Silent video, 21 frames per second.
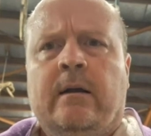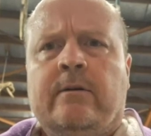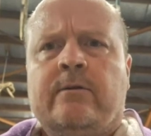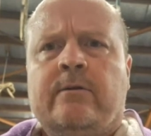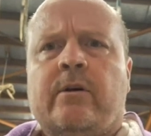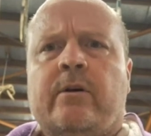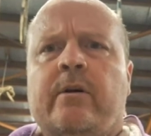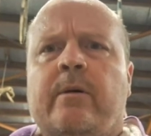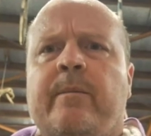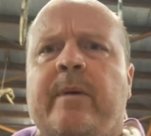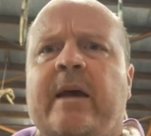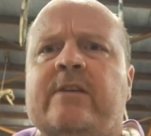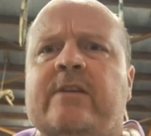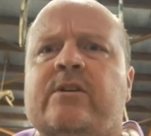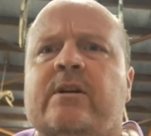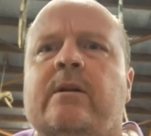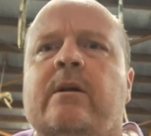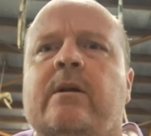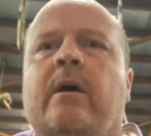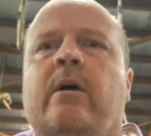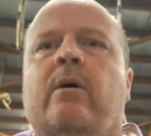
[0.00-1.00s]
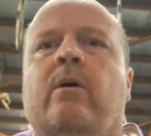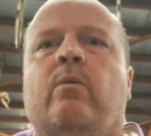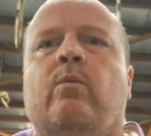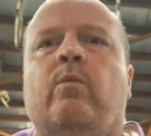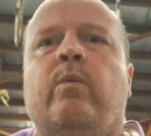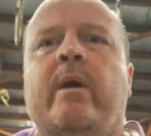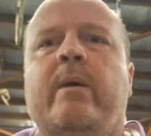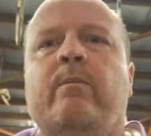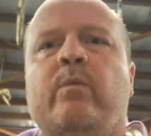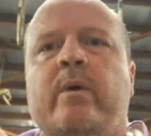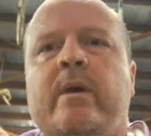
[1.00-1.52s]
So you imagine
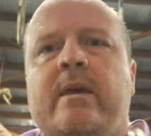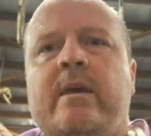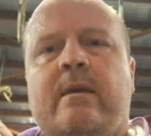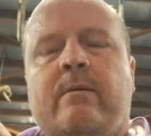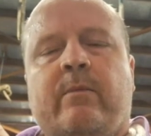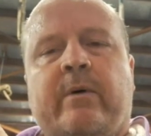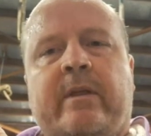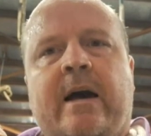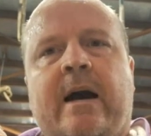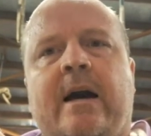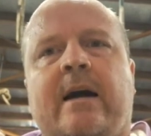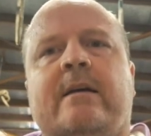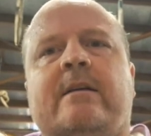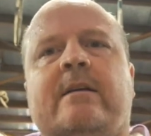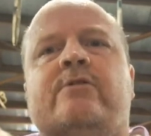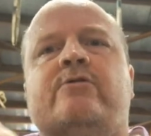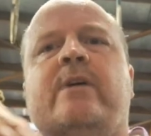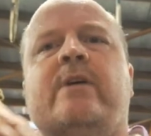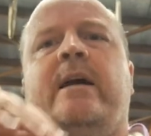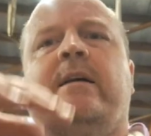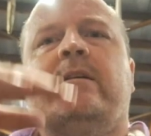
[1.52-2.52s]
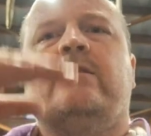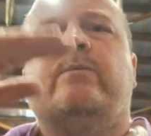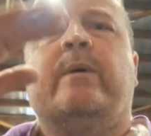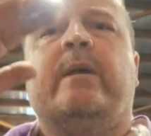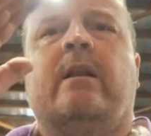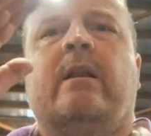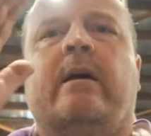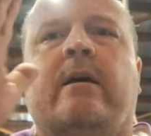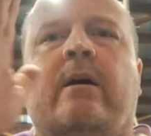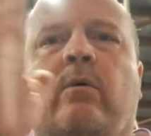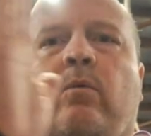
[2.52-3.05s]
when, we, when the heart contracts, we
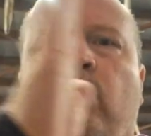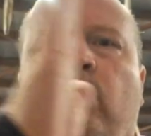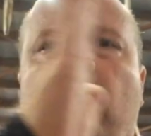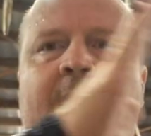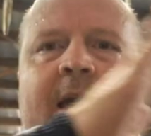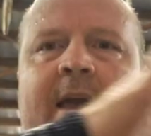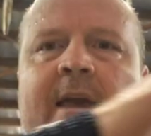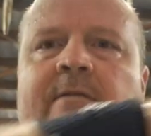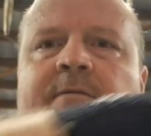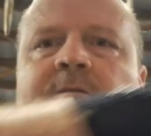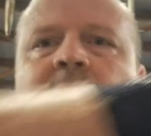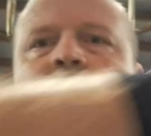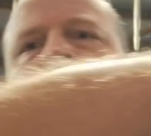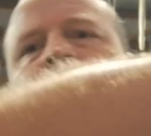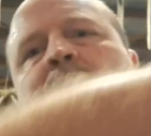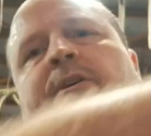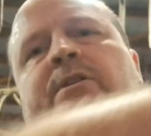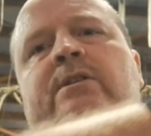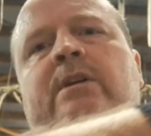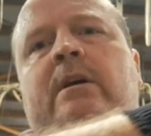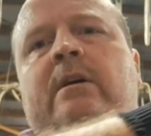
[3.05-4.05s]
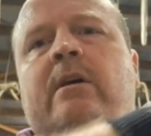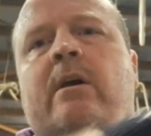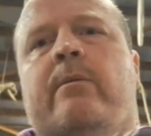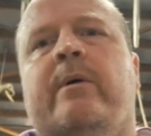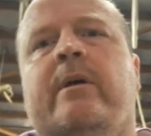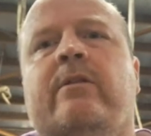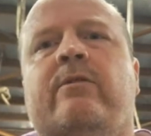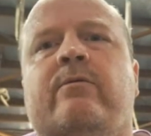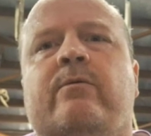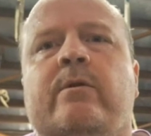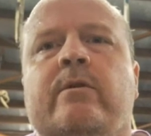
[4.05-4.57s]
get like a wave of pressure
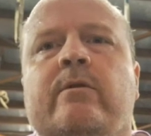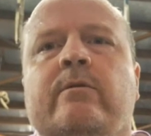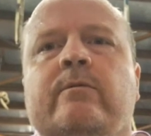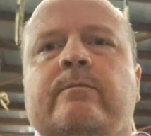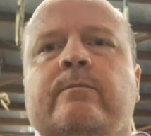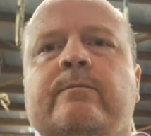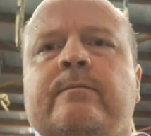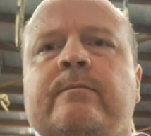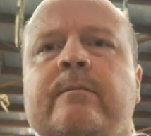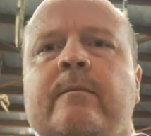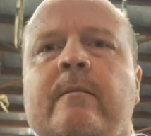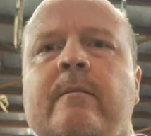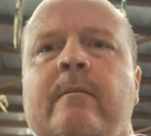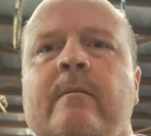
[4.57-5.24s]
going through.